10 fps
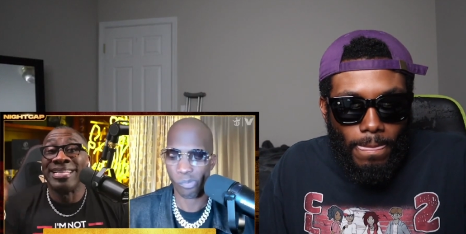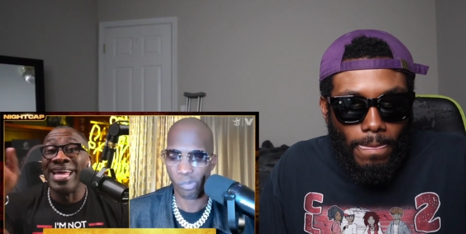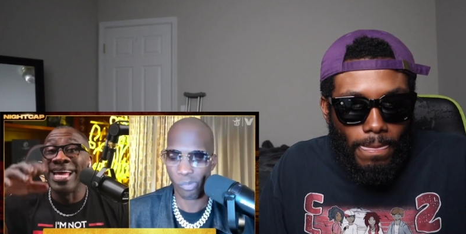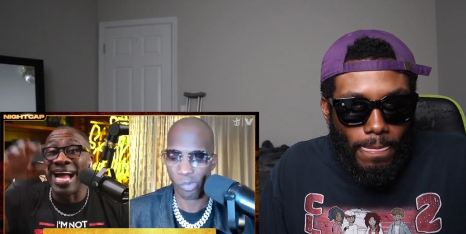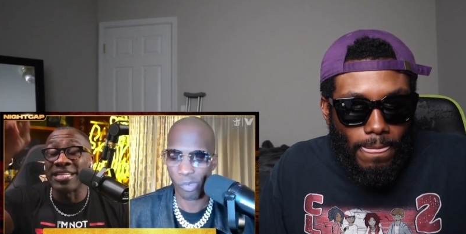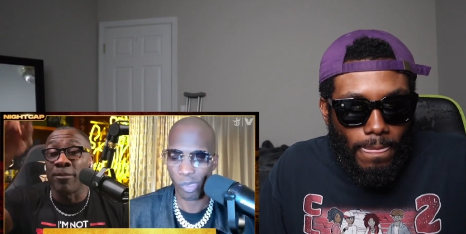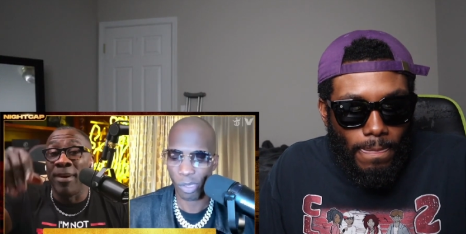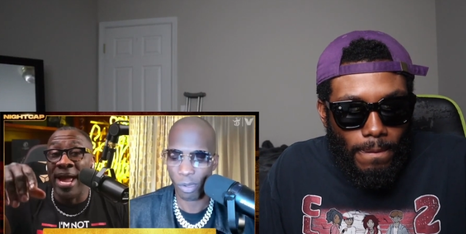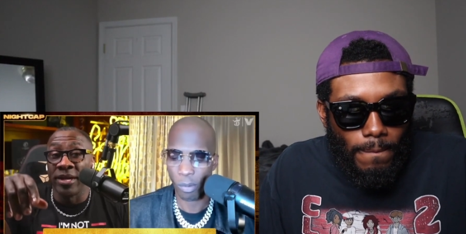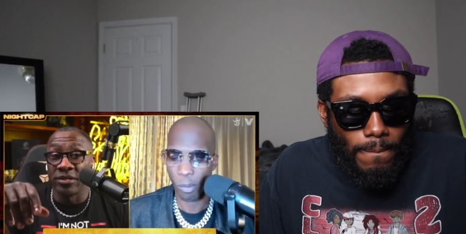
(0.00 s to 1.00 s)
Speaker 1: They got the
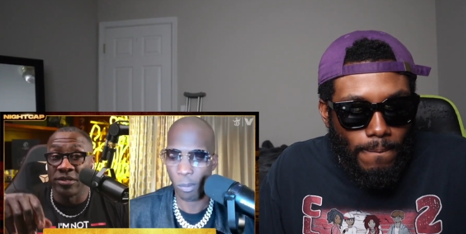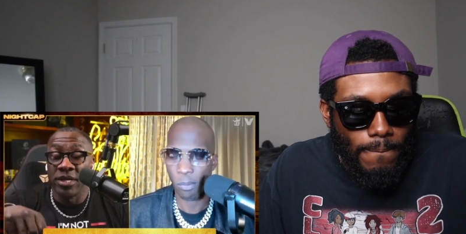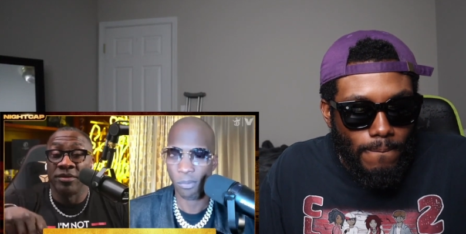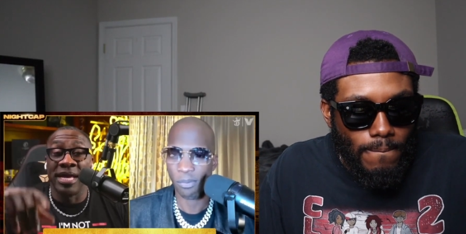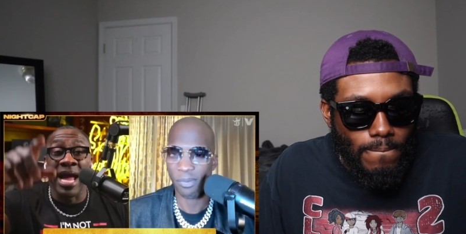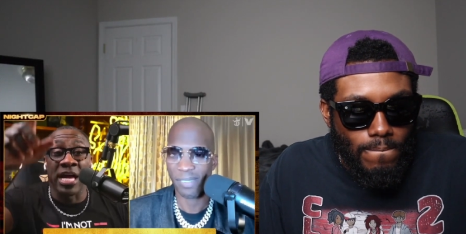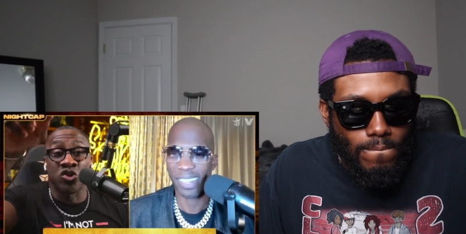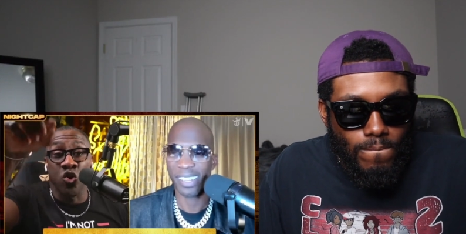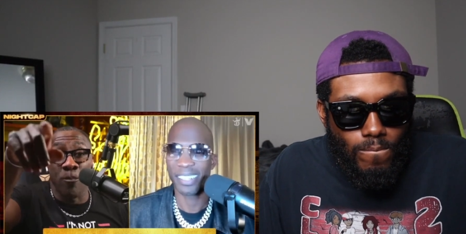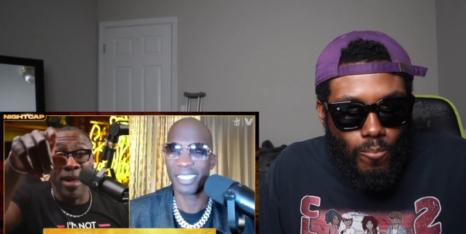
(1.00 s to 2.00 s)
banners. They got
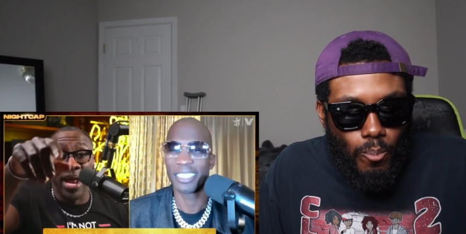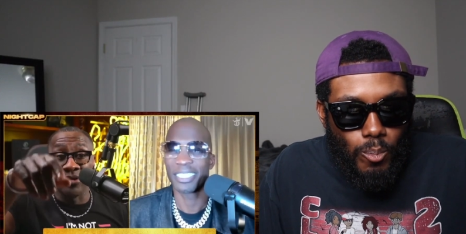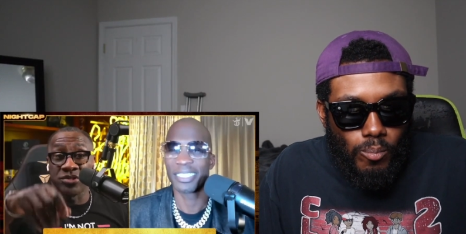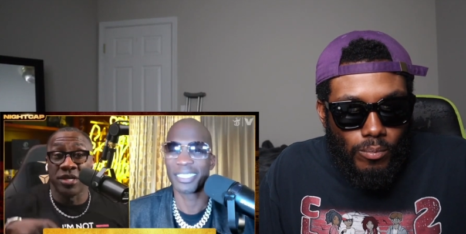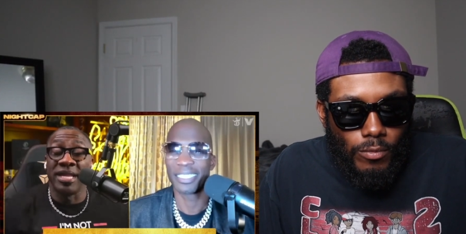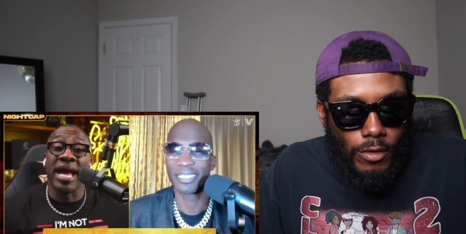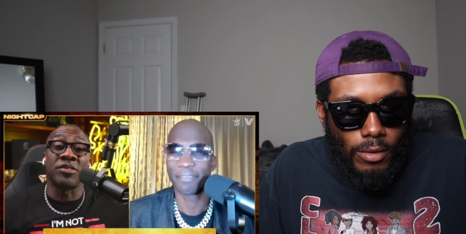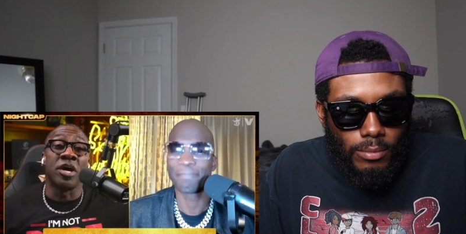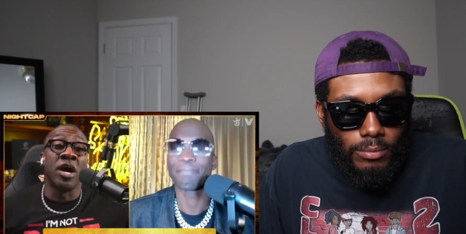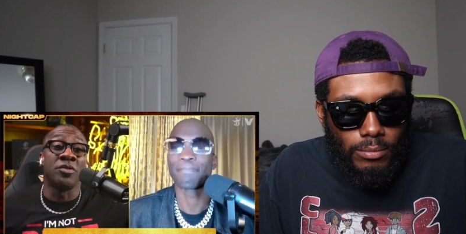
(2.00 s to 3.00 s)
your banners. They
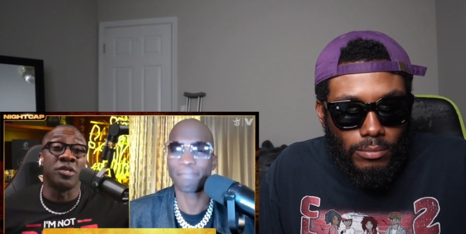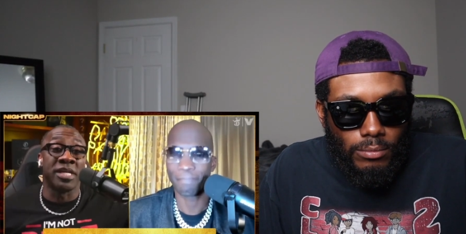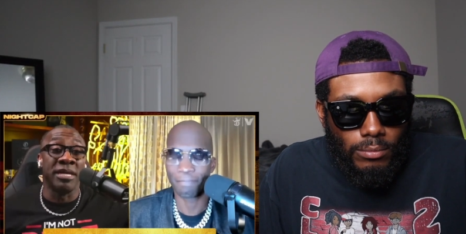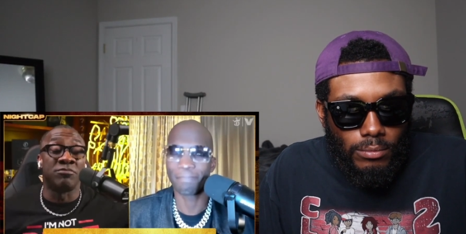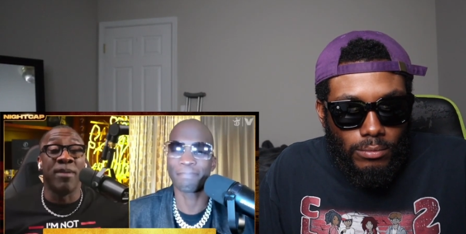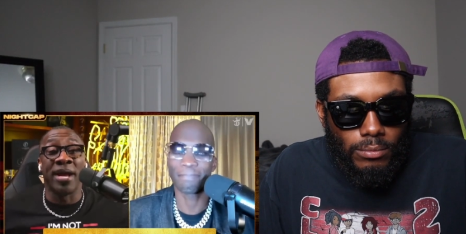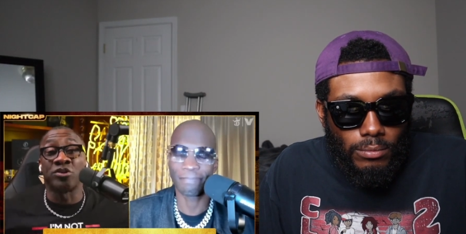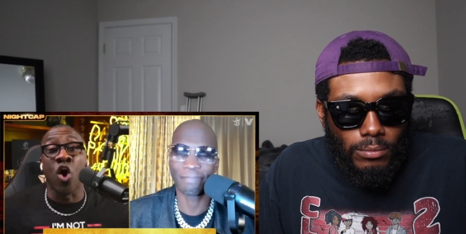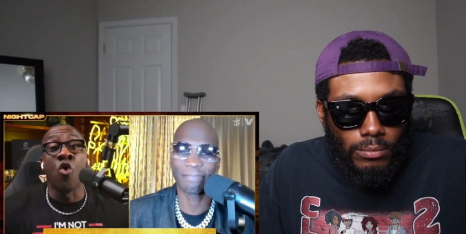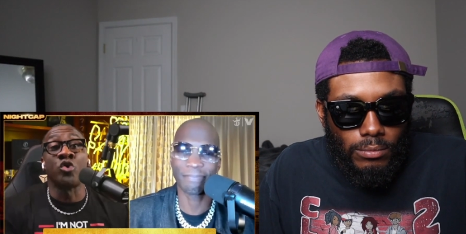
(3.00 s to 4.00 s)
got the other team's banners
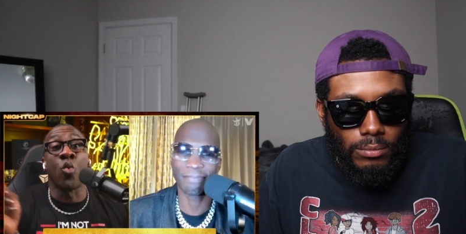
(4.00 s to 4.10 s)
mm. on the